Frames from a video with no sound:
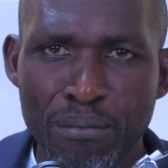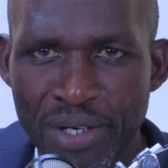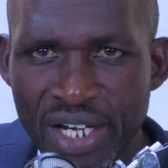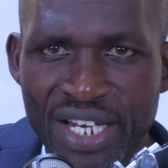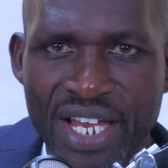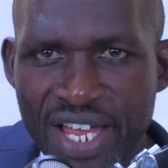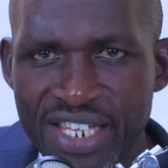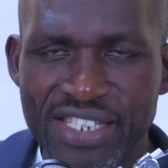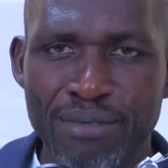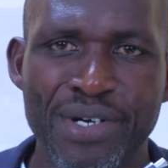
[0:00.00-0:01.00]
Belinda
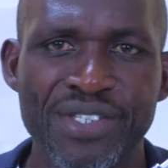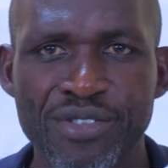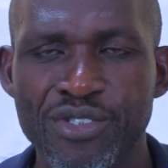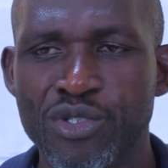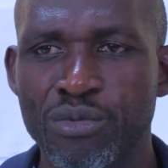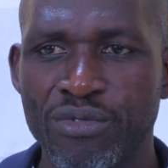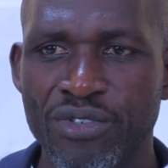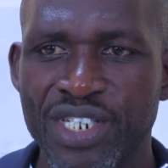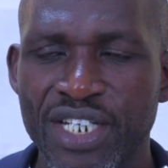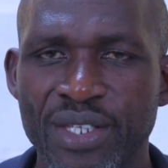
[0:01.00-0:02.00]
is the person to
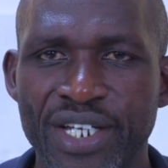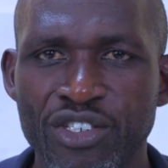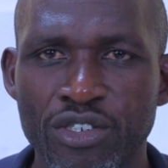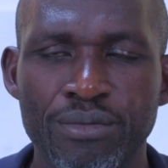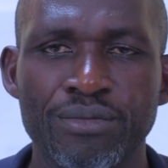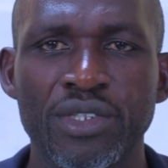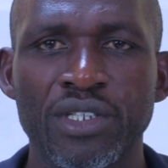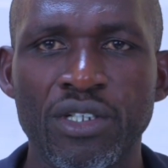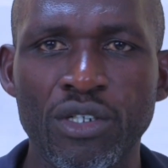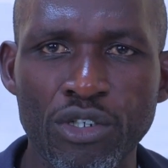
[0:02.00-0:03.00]
take that job,
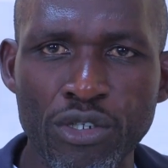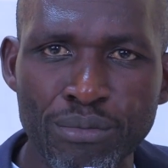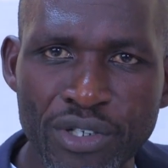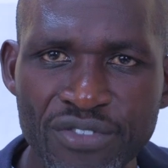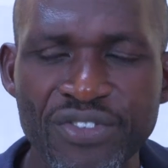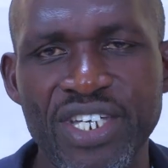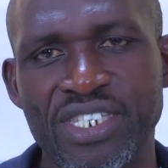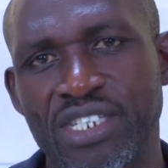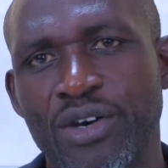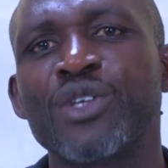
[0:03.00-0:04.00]
or Boniface
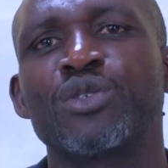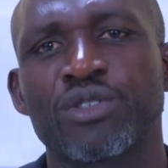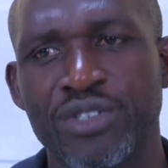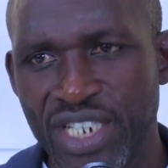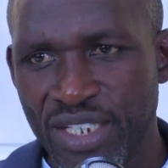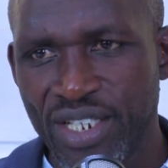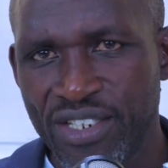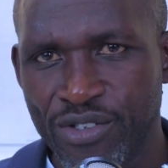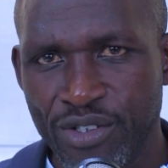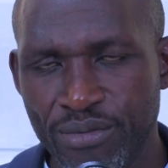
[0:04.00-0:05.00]
is the one who should take that
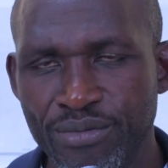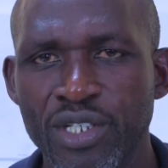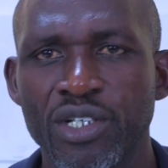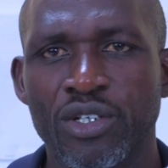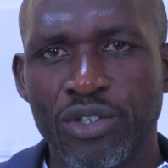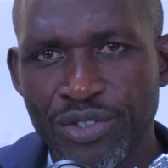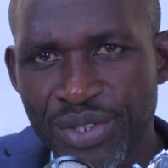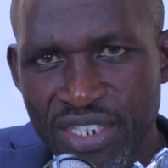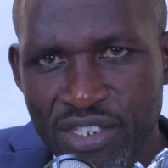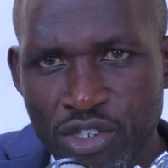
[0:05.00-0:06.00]
job, or
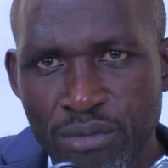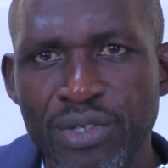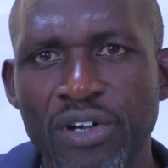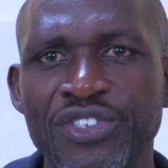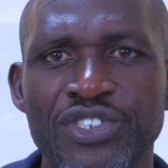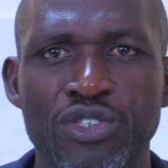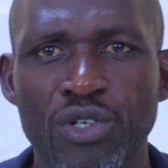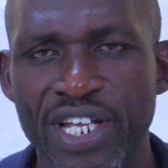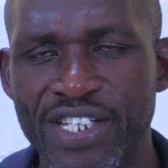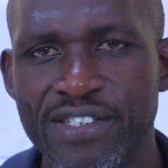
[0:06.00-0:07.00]
this job belongs to
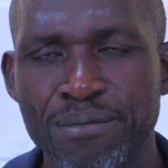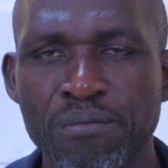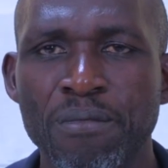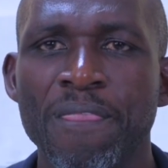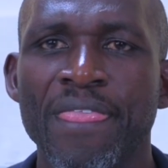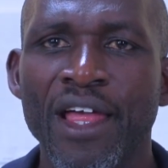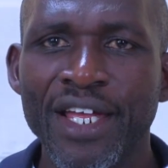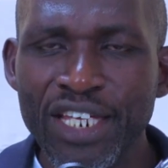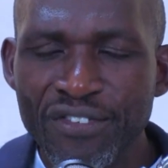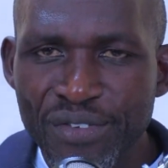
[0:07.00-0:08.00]
Juliet?
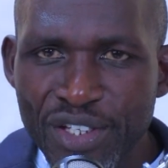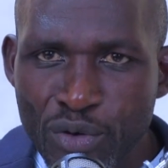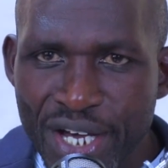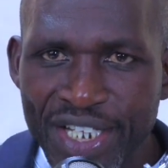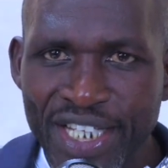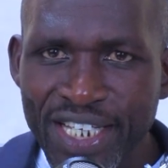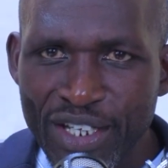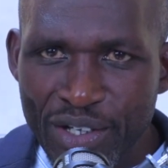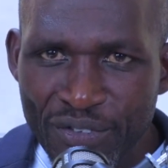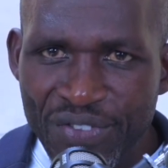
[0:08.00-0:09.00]
If
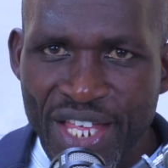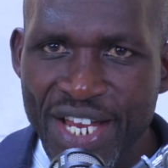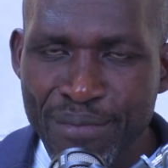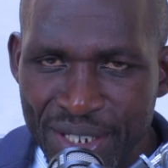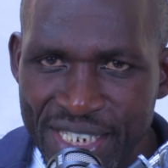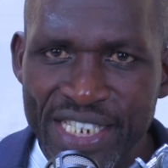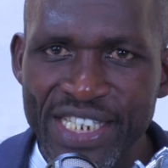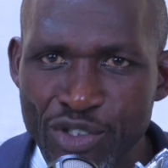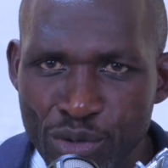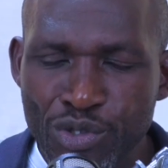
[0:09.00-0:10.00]
they are meeting in
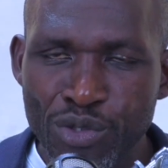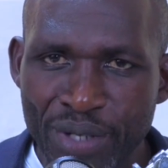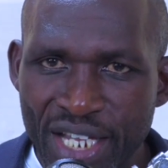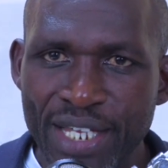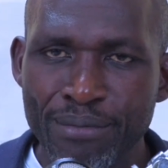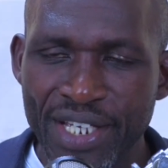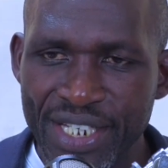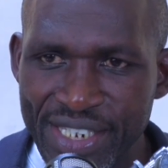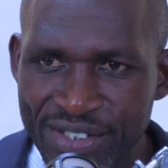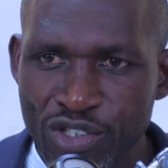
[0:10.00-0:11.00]
a room to make a
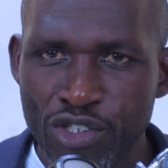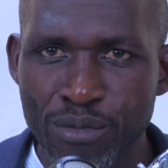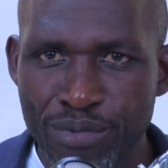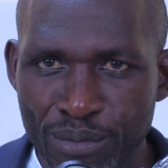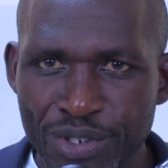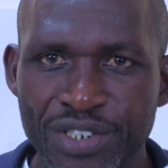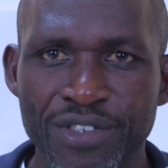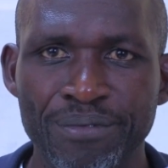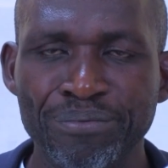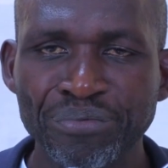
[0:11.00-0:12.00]
decision on
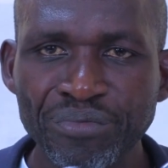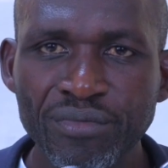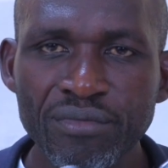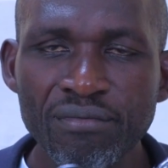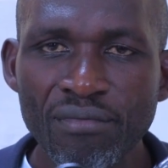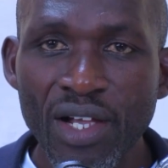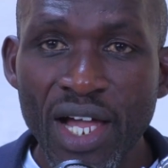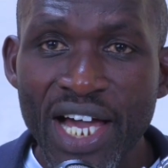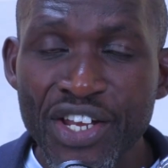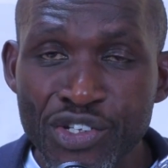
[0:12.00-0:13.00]
promotion,
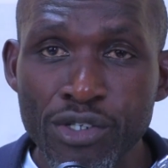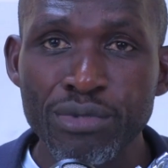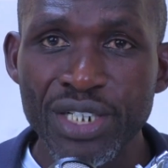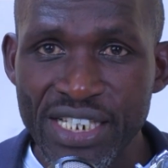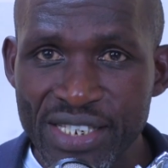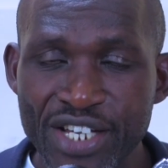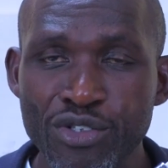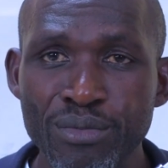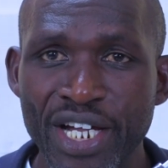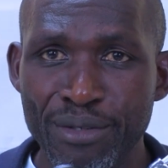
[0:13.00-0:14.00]
and nobody in that
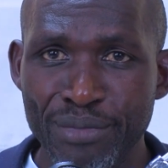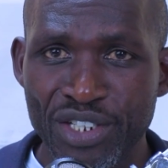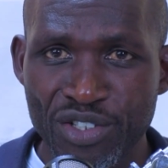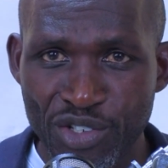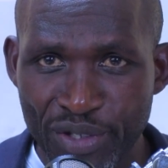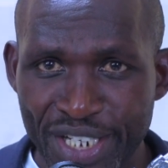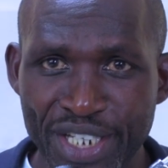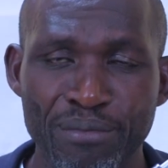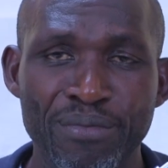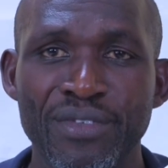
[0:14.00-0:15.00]
room can mention your
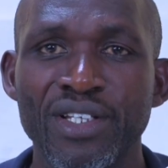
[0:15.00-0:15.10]
name,